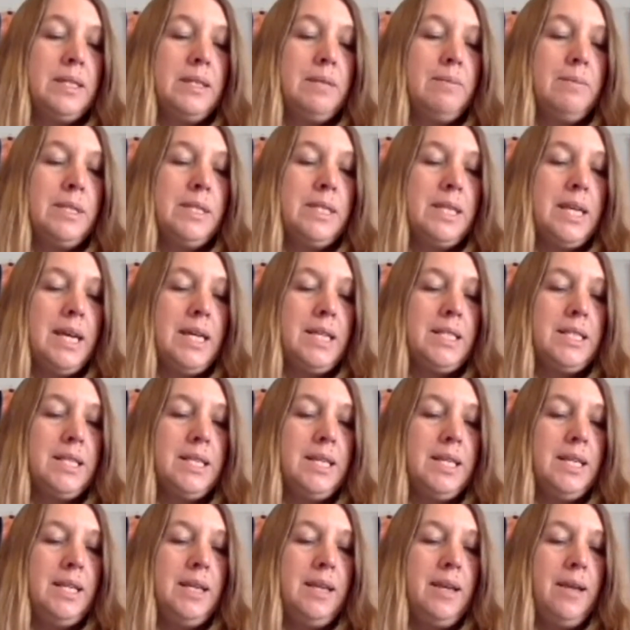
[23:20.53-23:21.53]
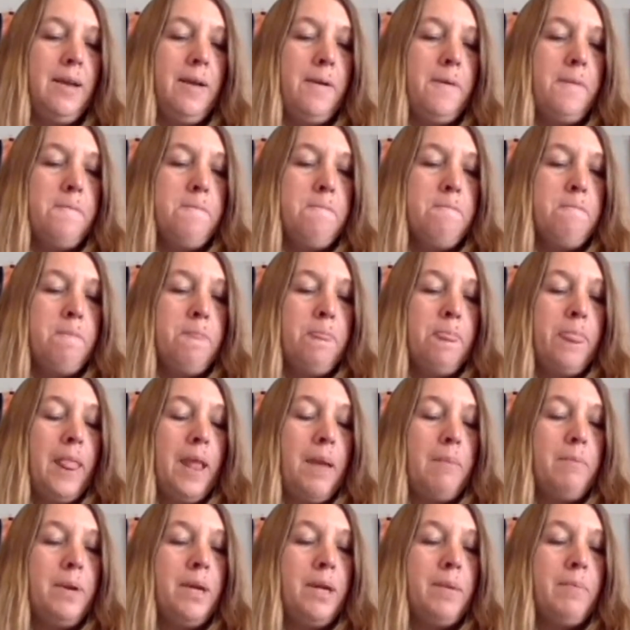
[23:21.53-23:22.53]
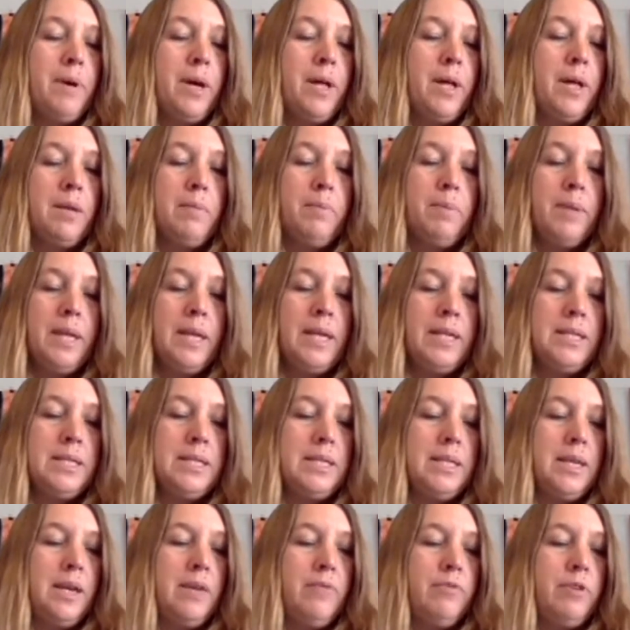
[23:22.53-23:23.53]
and Sassy metabolic blend in every